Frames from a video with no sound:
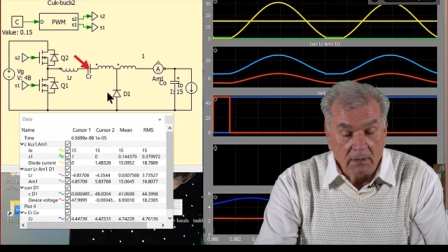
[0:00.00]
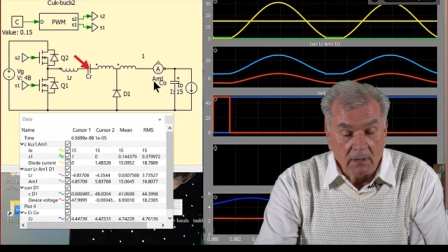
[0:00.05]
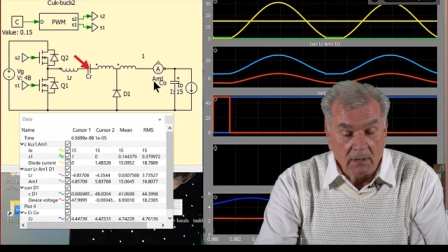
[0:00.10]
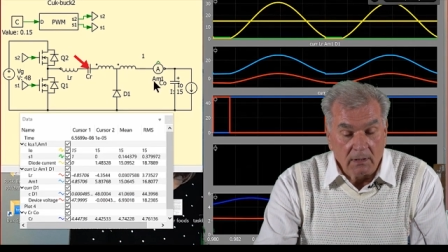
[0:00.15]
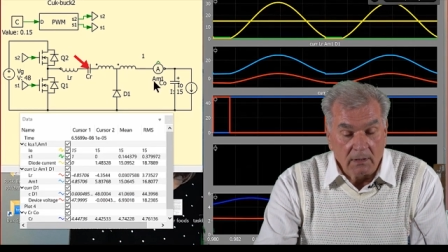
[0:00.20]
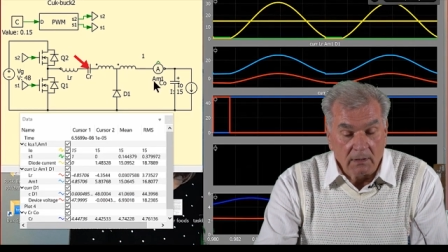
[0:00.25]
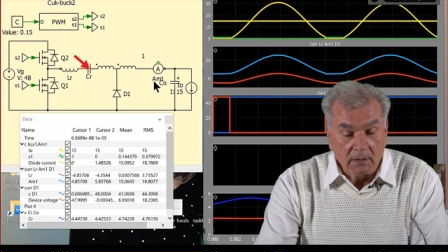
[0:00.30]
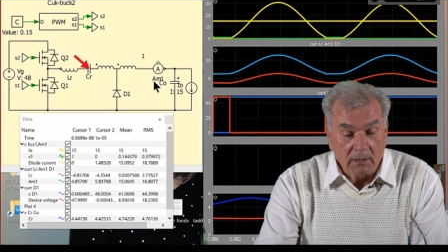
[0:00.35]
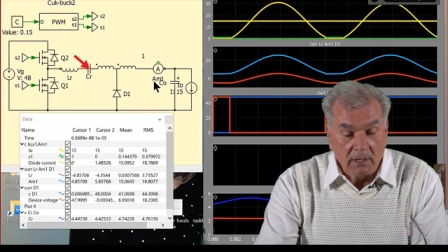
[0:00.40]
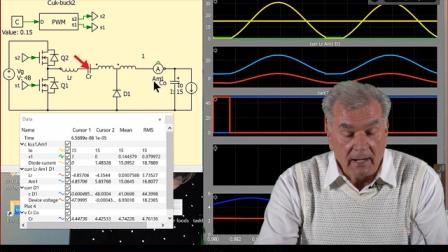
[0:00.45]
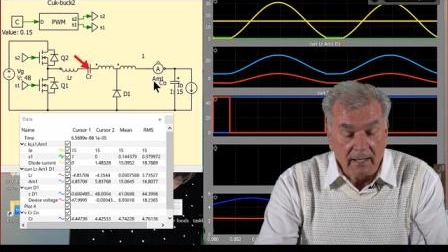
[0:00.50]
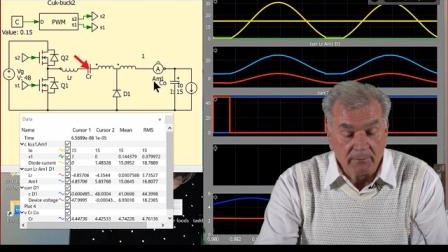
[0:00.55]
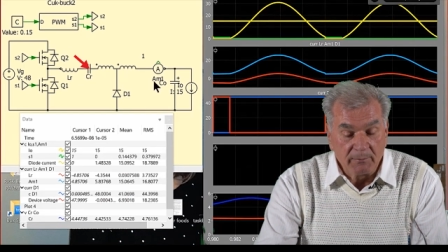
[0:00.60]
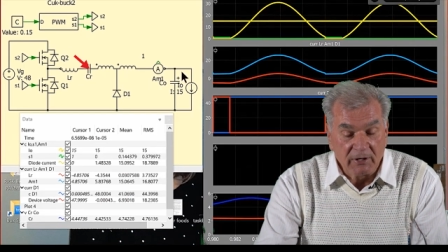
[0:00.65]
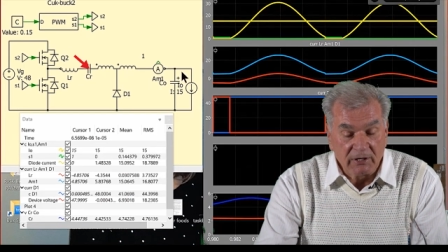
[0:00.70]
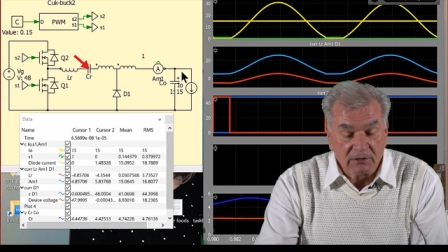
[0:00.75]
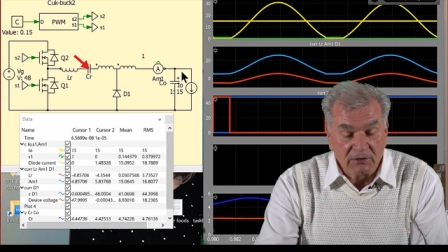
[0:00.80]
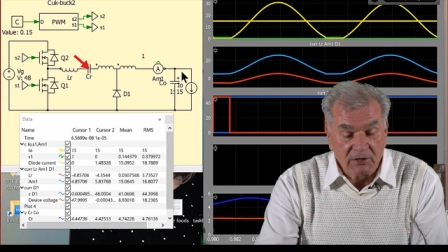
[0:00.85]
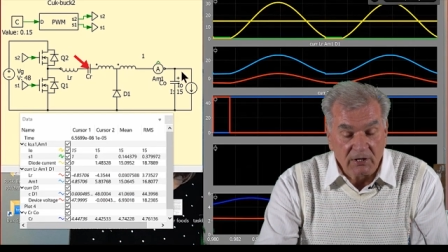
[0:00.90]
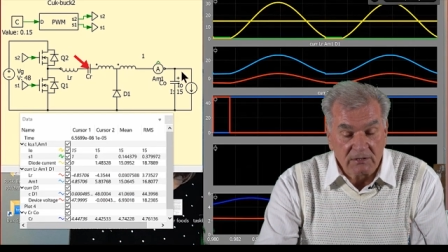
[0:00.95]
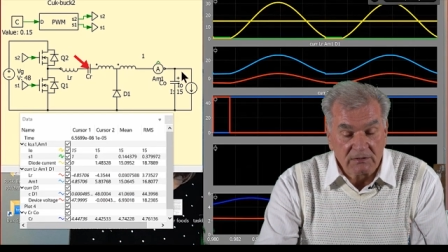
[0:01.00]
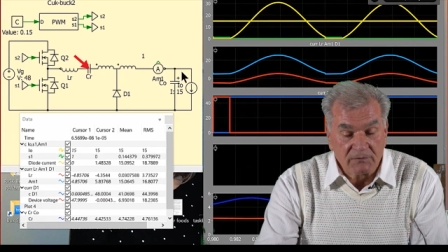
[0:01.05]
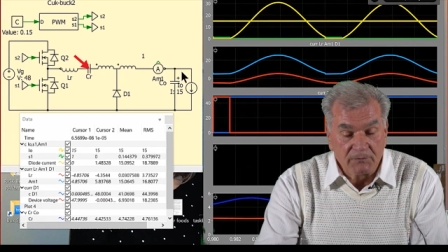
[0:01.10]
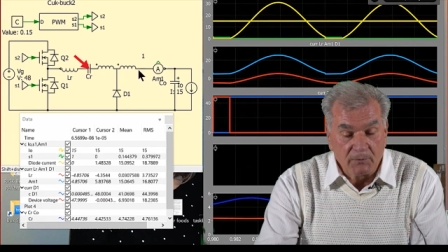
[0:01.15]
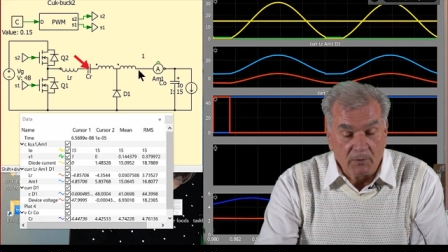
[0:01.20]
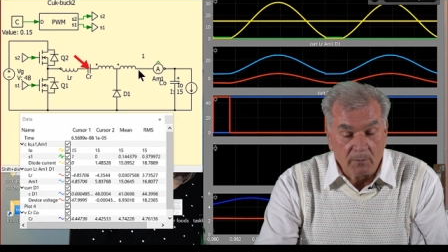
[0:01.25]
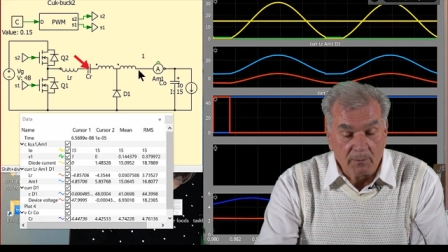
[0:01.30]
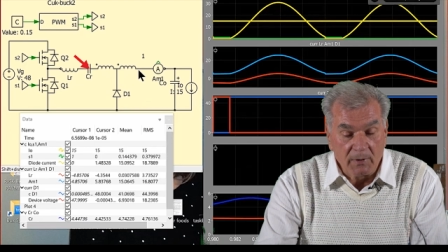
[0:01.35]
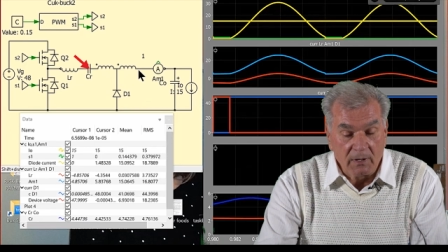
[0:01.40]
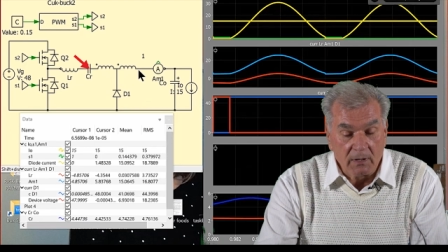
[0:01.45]
a, hybrid
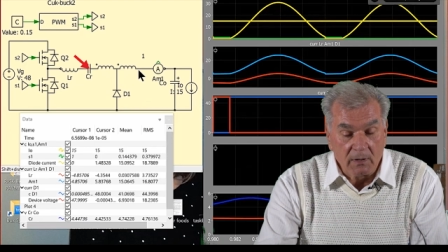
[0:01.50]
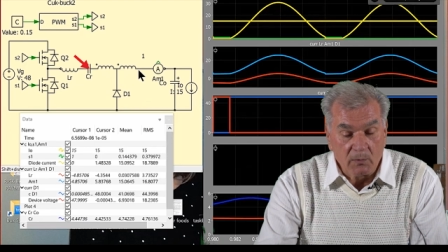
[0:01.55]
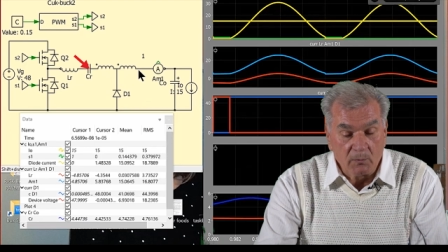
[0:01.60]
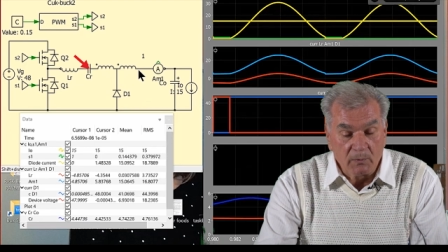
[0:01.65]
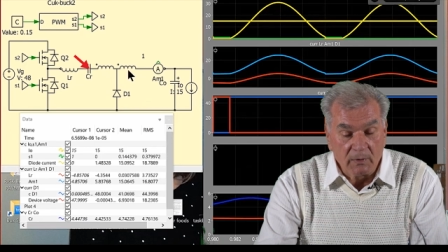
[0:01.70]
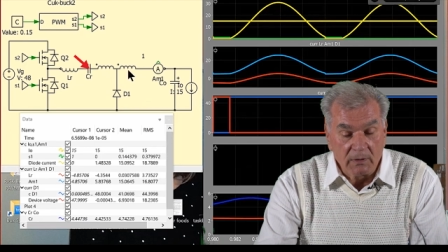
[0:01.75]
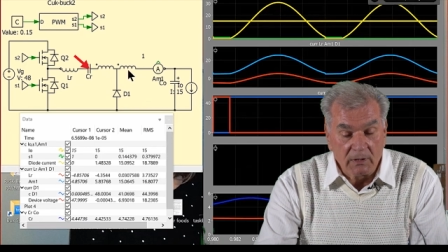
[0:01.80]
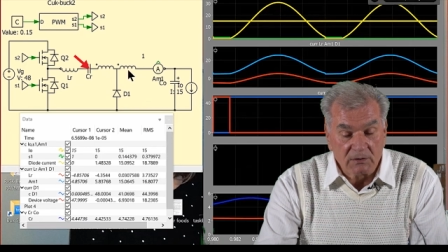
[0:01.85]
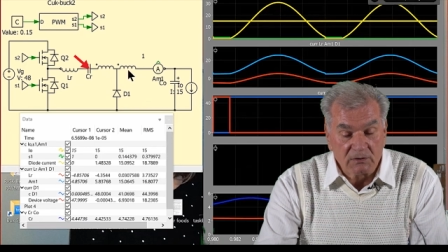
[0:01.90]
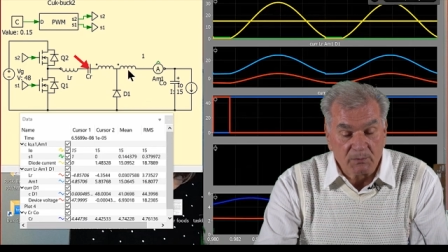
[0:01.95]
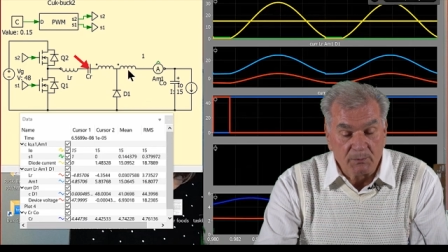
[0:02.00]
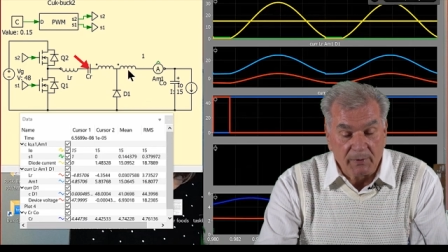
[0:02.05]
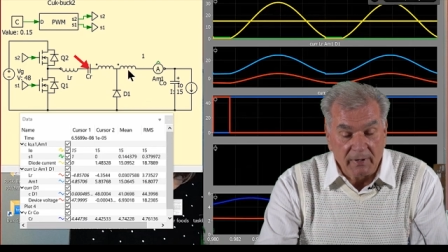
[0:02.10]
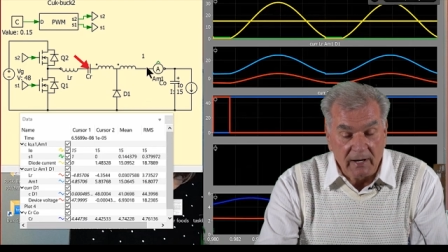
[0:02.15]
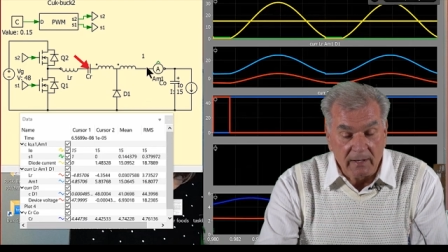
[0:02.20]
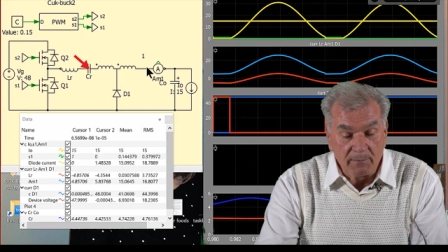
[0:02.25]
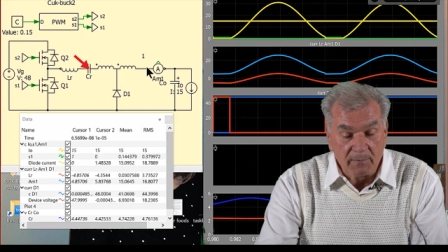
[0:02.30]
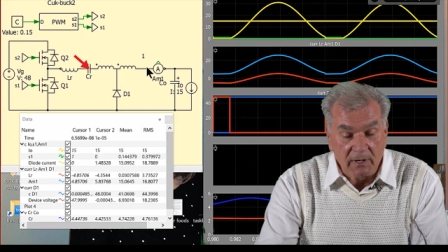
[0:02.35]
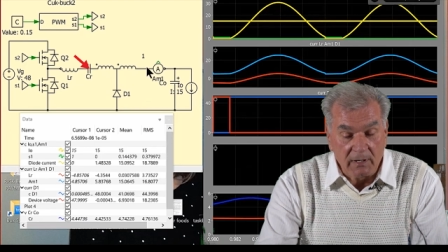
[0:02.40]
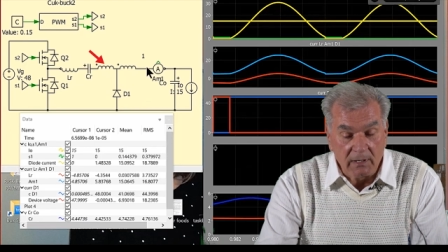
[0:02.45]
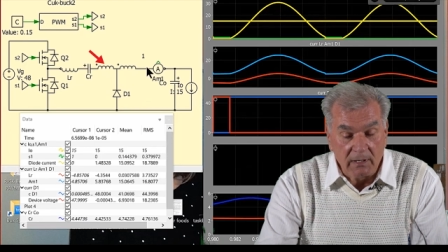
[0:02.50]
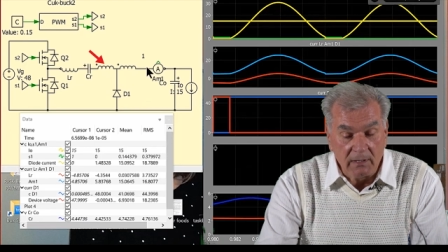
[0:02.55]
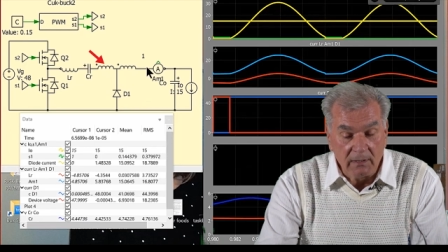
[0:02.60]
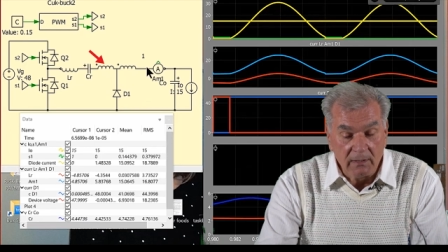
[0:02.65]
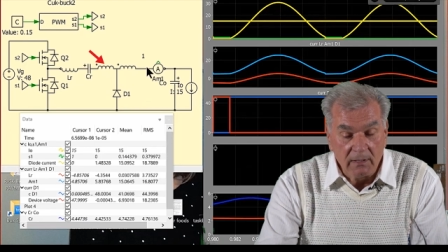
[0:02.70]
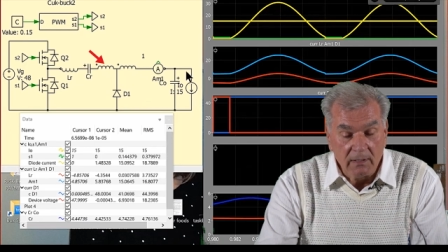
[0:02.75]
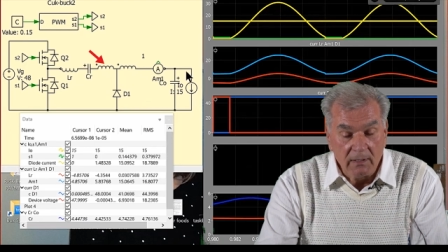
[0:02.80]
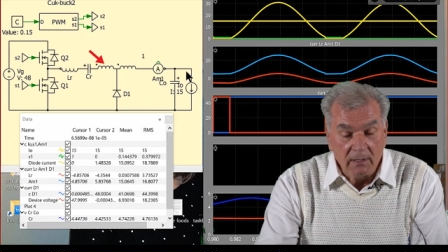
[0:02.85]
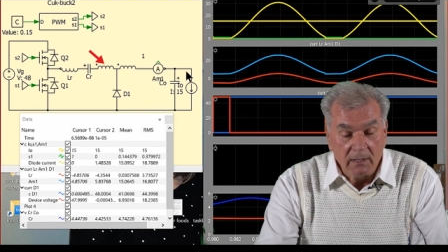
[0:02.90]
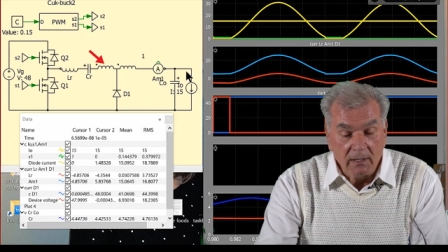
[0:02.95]
transformer with its primary
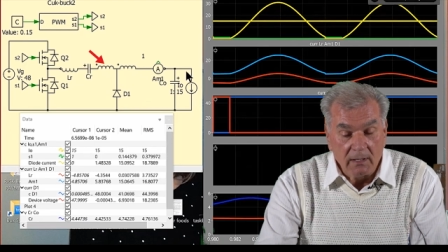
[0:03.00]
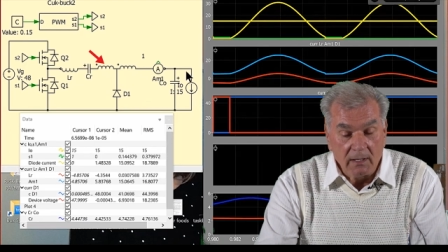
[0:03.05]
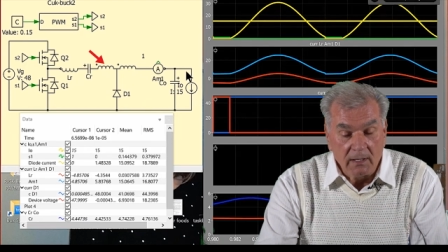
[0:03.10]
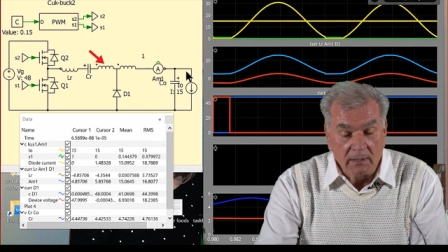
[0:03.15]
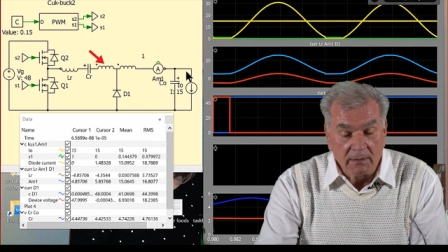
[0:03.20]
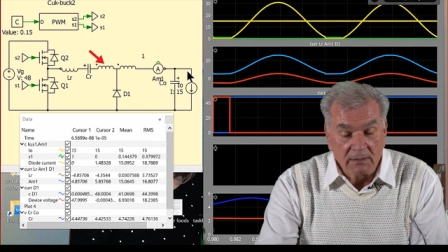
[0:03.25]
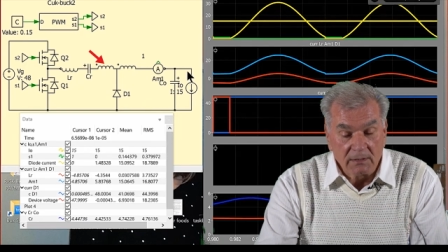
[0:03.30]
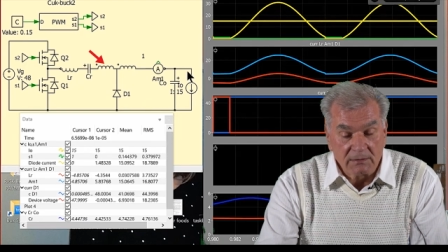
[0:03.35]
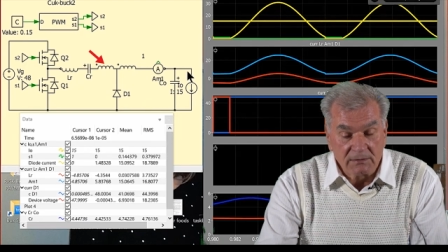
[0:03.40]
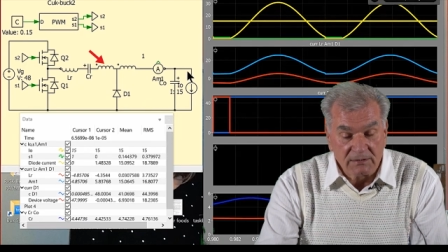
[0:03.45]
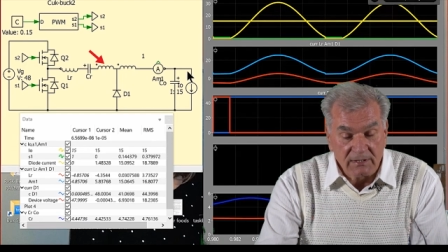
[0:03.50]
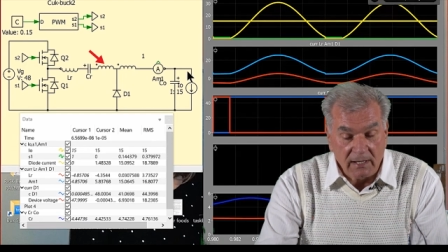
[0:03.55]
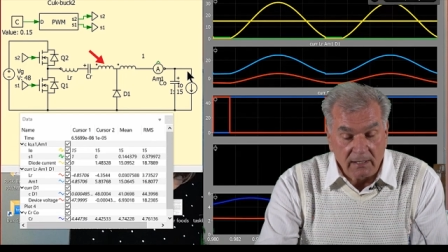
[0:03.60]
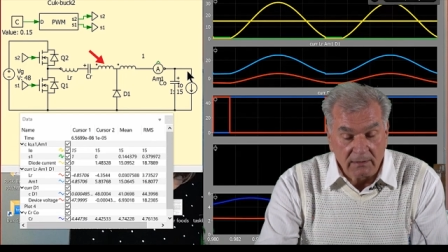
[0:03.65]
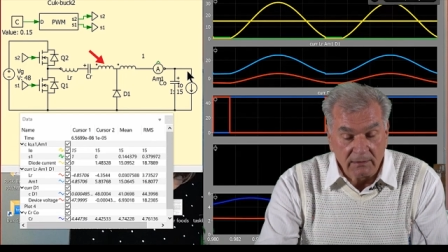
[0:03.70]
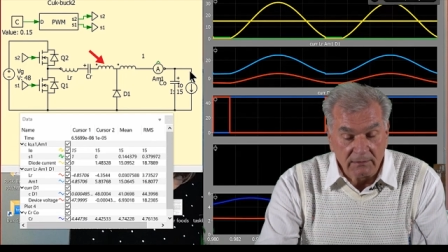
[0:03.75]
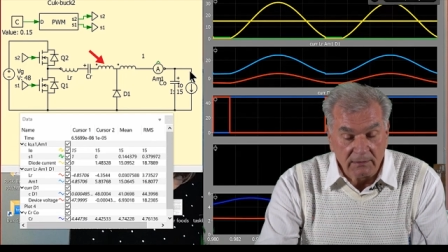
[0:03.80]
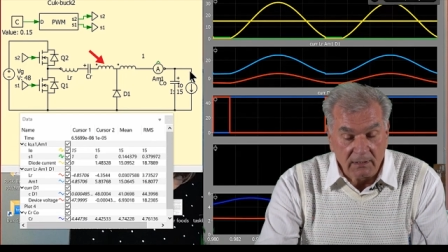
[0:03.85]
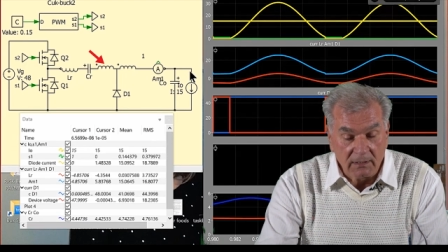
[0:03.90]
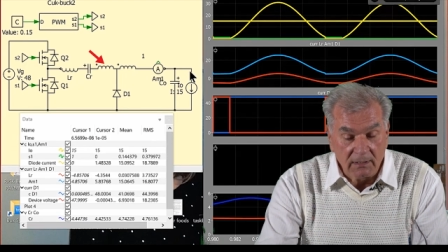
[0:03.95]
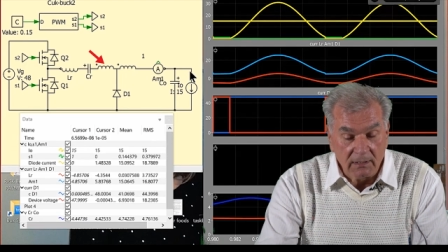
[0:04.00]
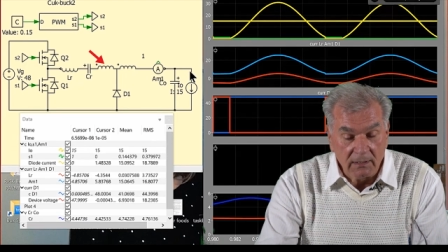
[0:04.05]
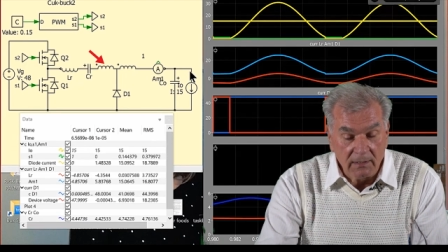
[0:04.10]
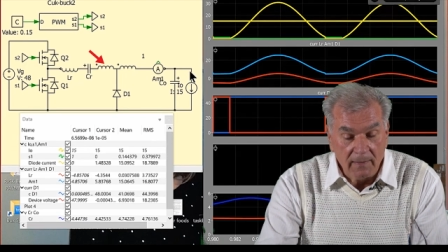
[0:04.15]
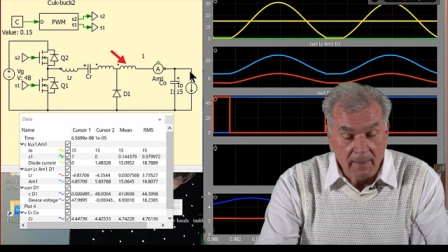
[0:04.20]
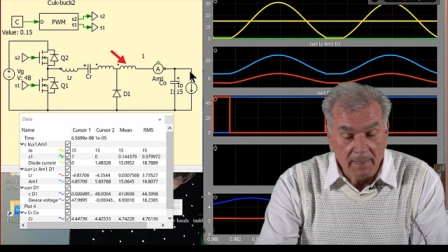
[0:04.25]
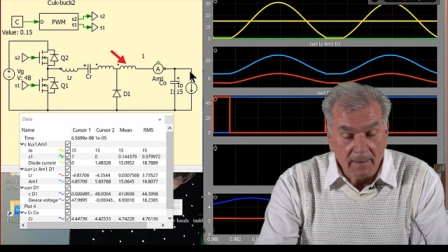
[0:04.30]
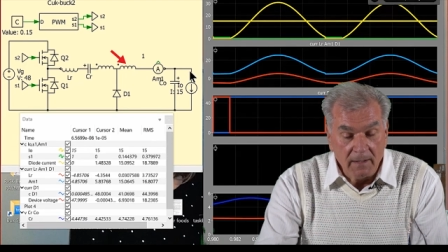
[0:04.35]
and a secondary.